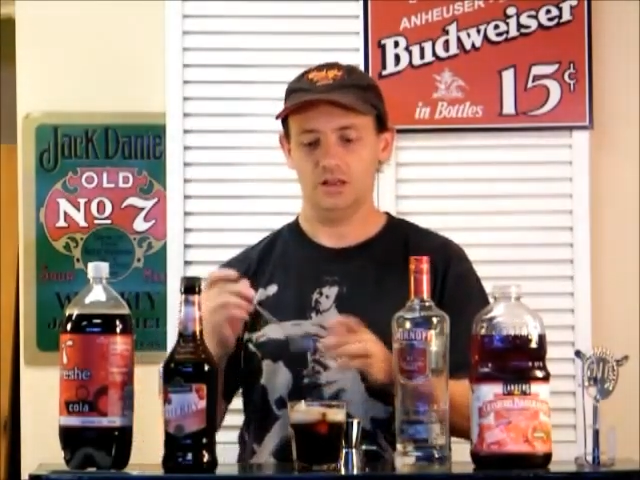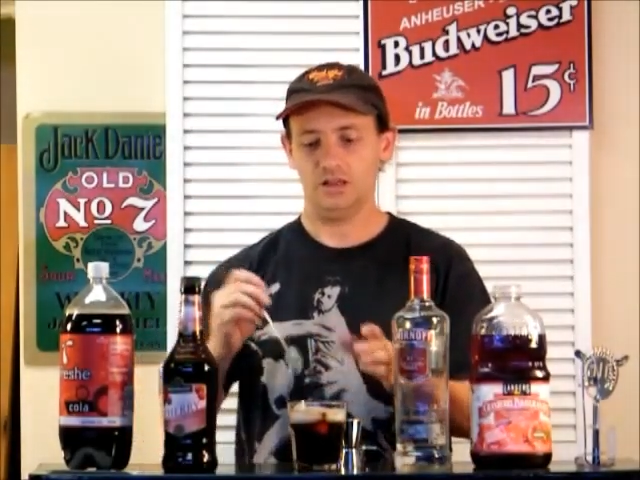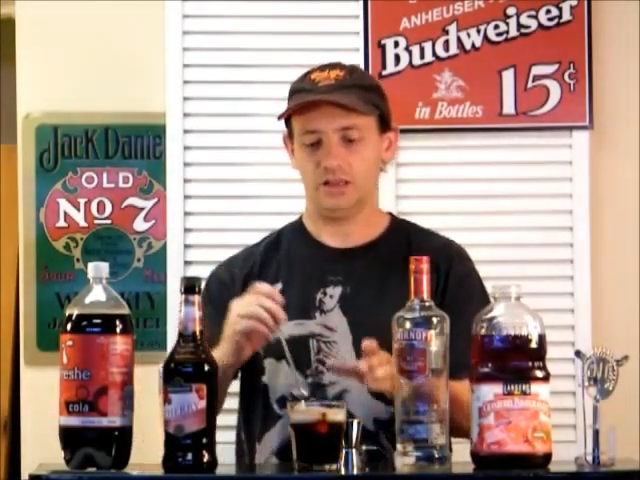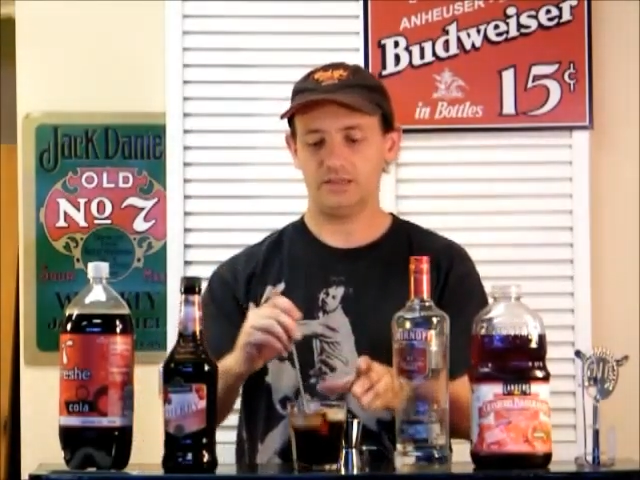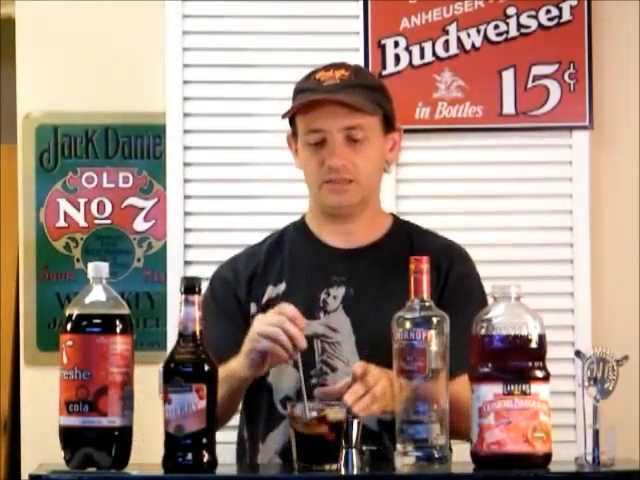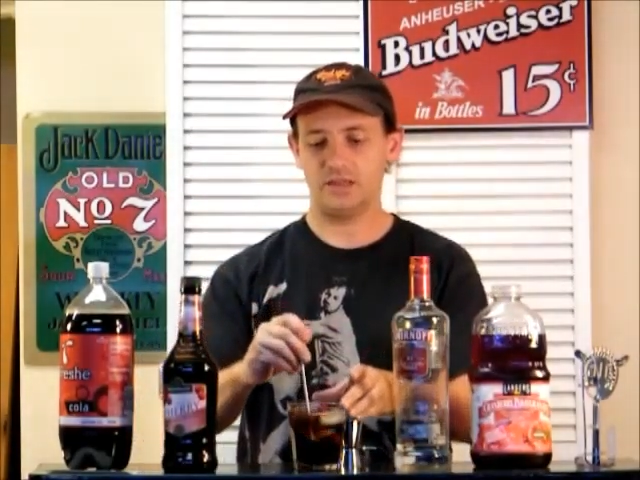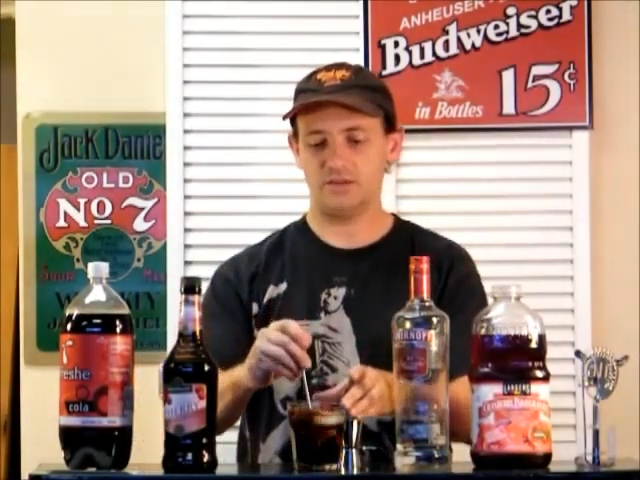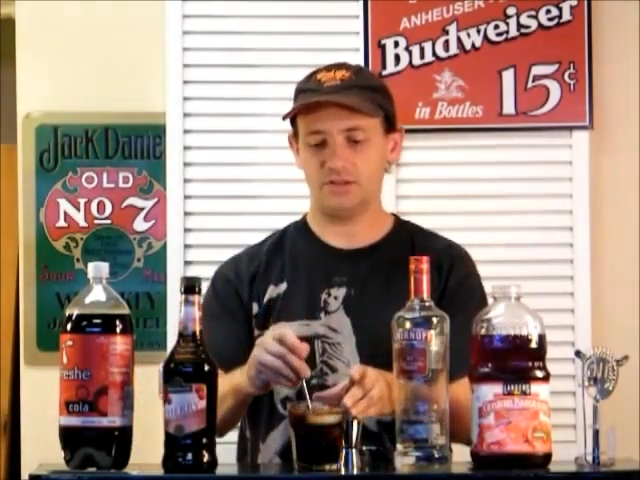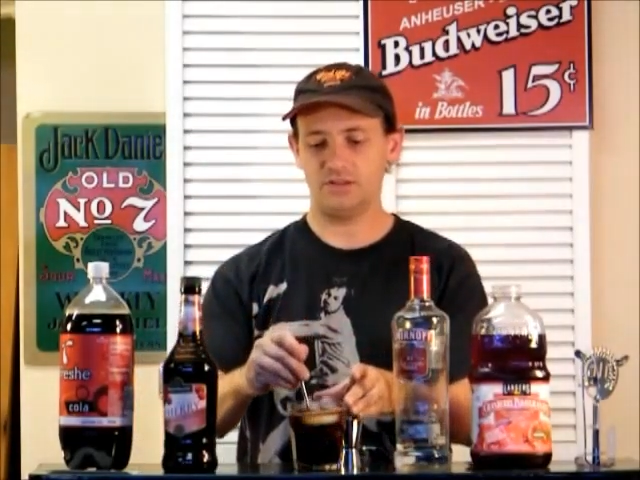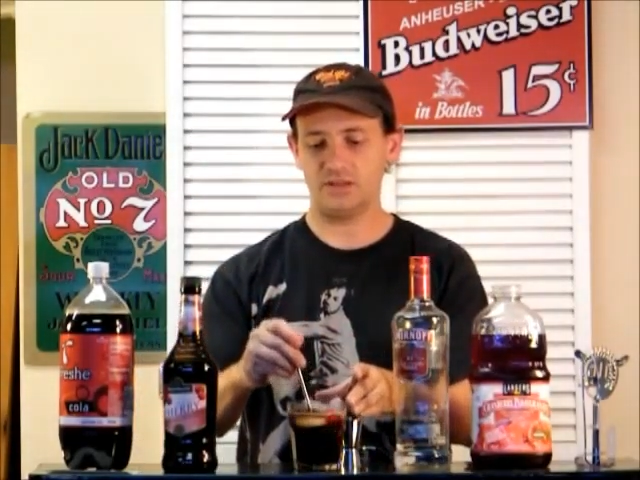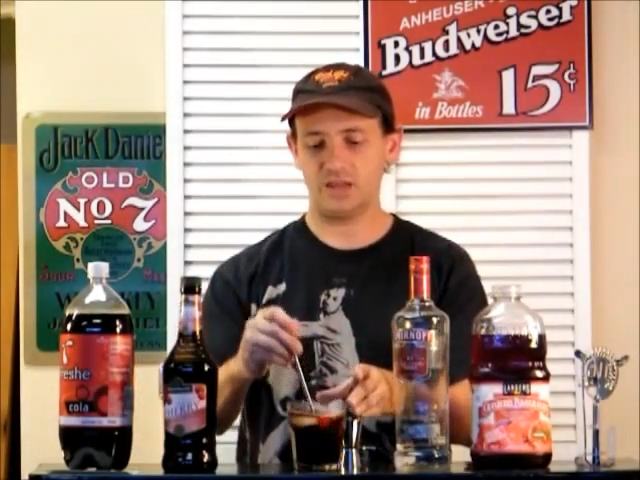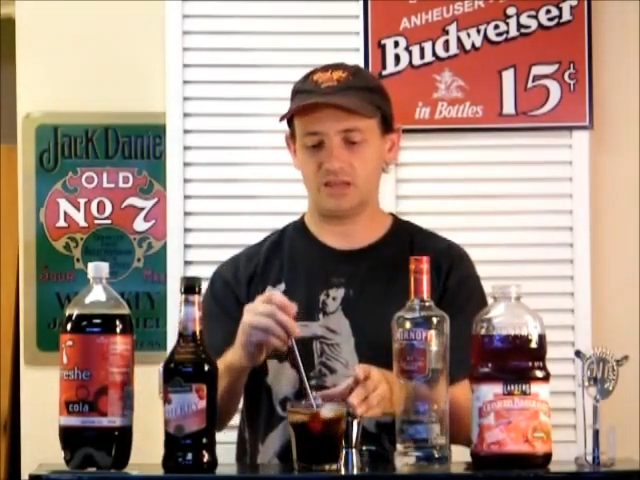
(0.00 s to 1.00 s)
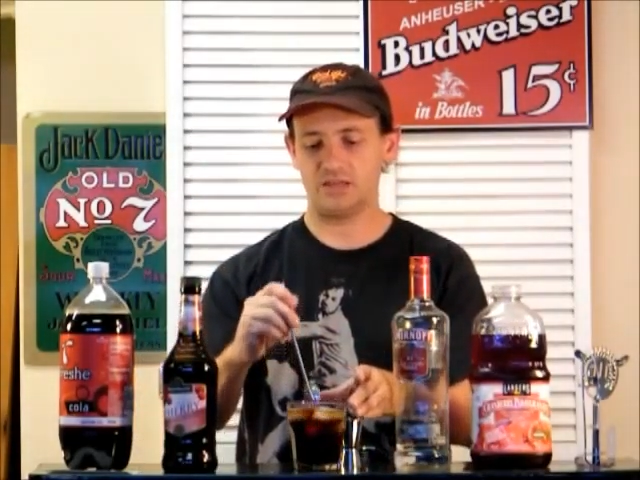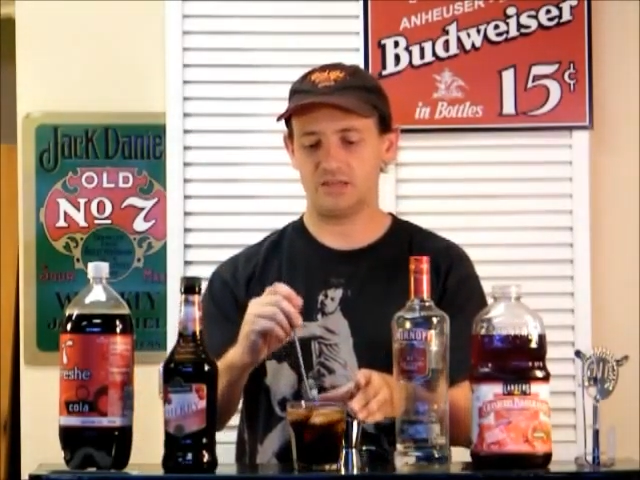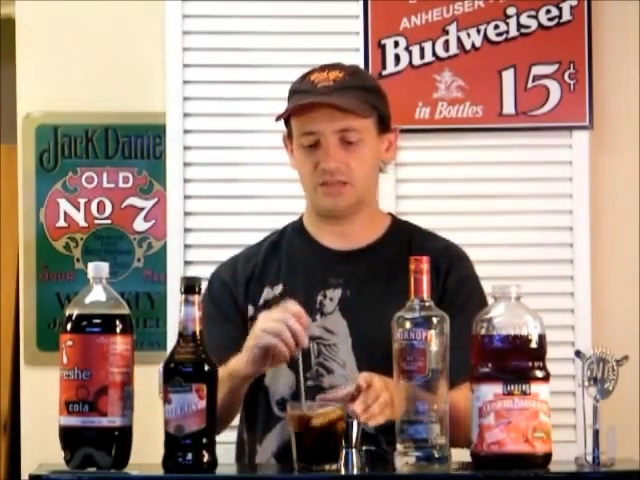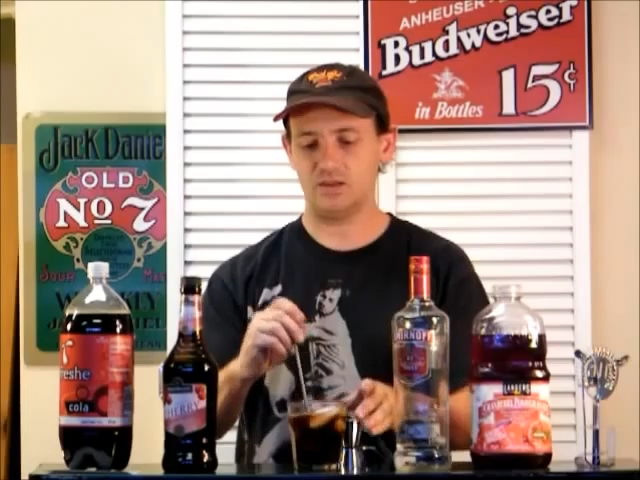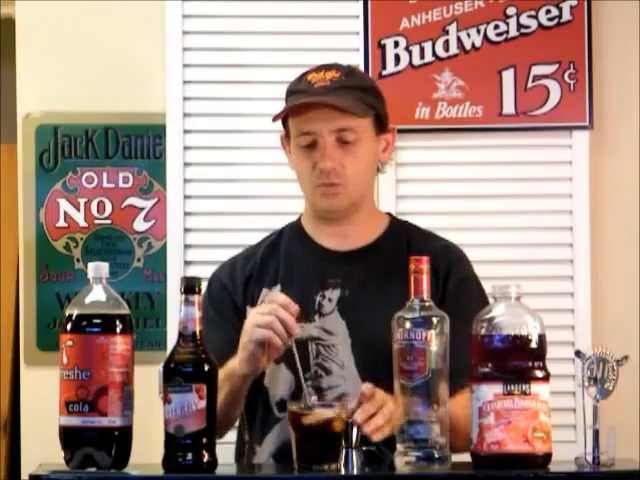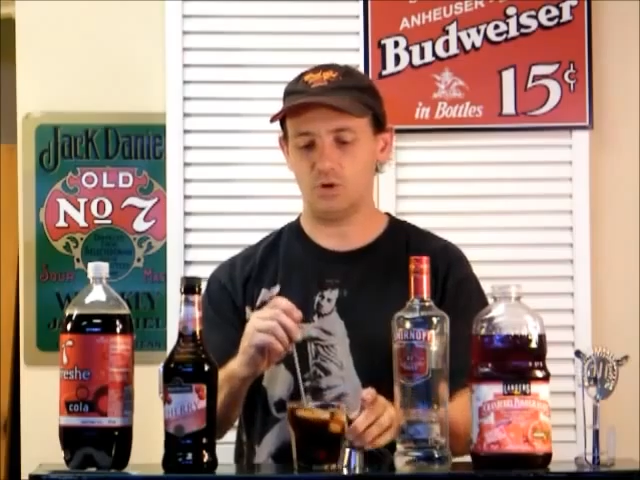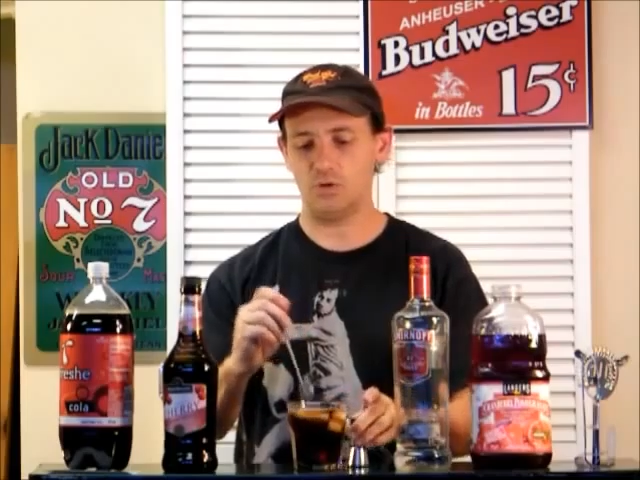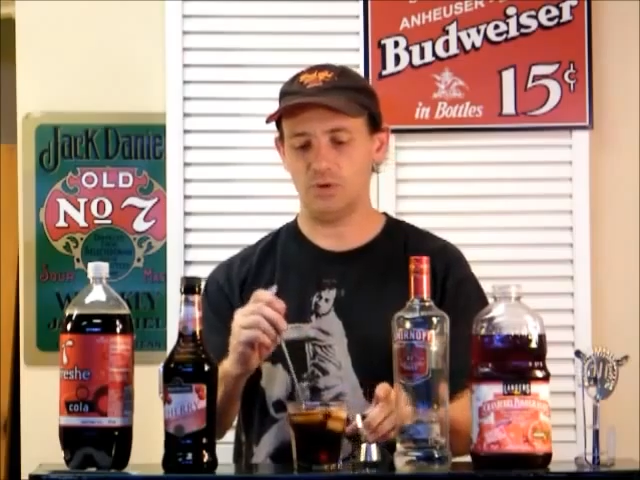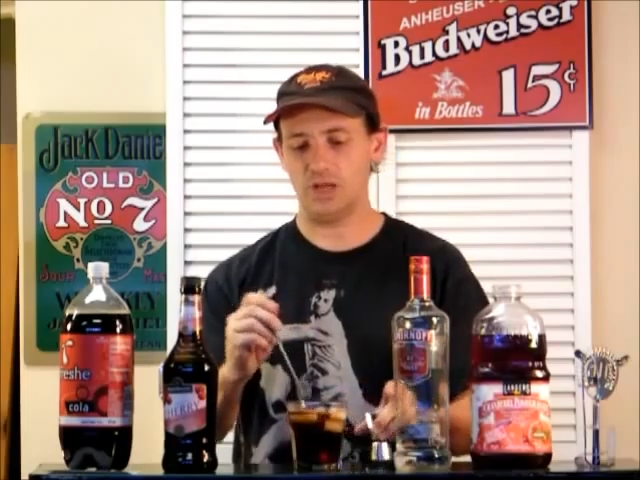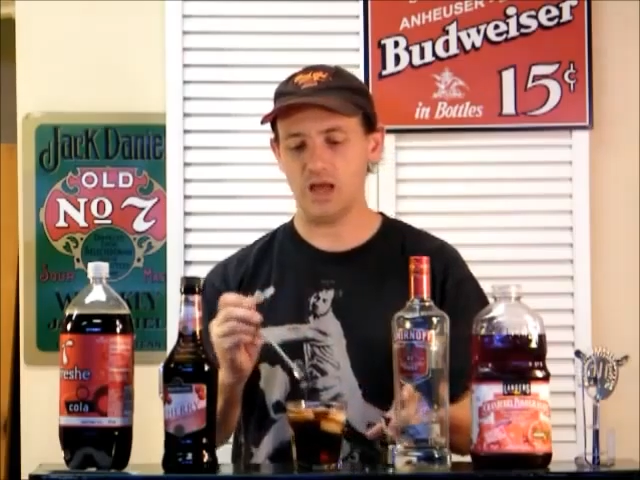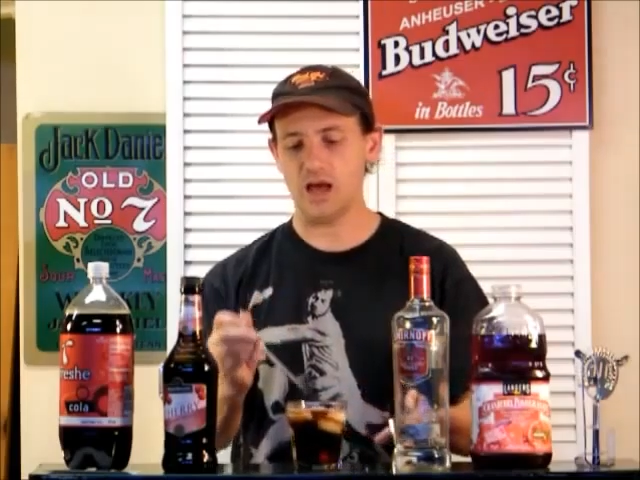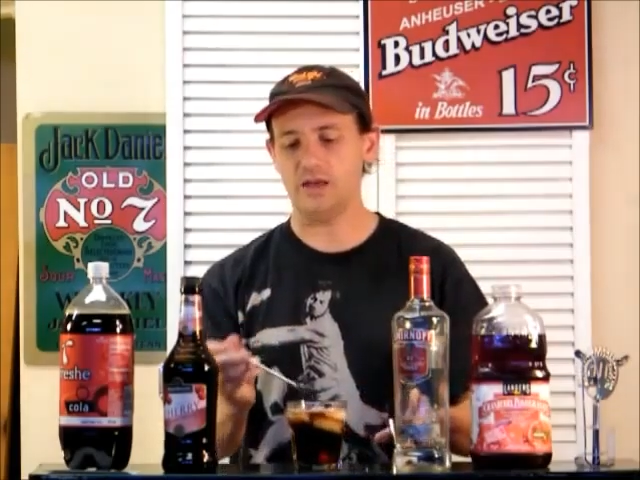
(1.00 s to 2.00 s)
Let's give it a taste, see what
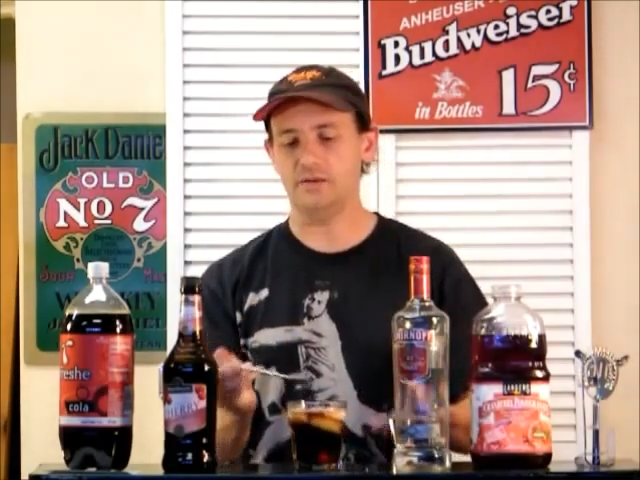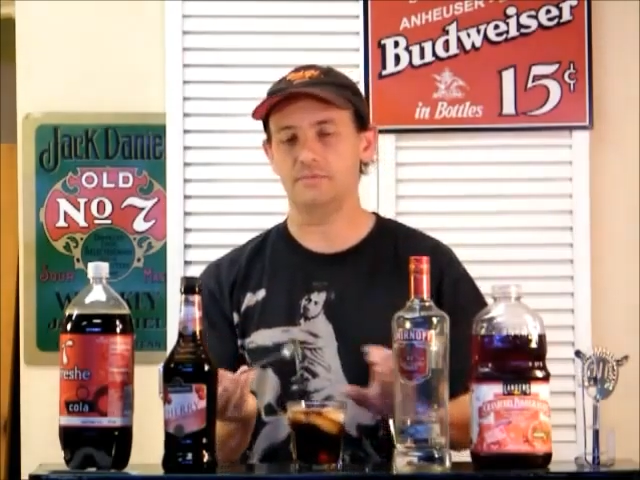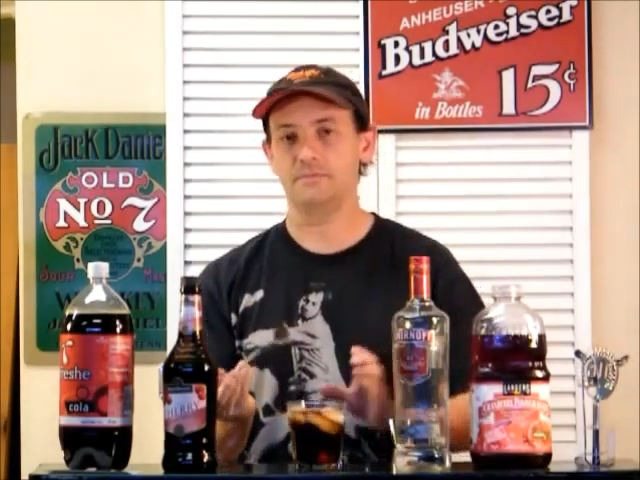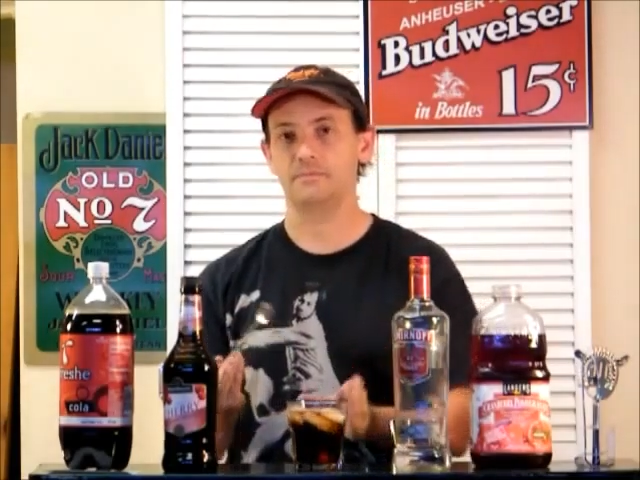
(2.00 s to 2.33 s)
we got.